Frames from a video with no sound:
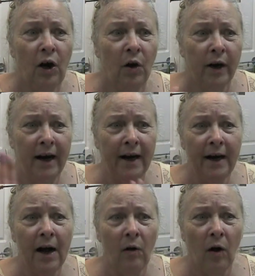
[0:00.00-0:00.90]
Okay,
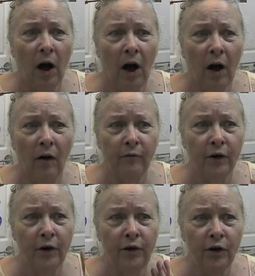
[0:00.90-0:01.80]
now,
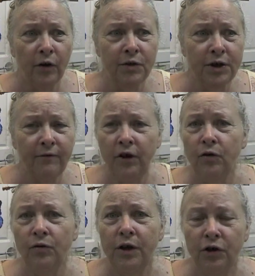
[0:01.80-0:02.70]
for those of
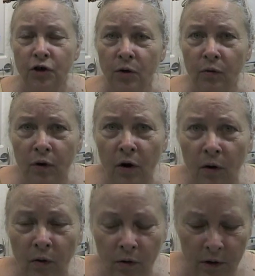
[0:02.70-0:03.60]
you that don't
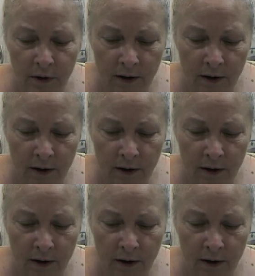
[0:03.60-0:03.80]
know,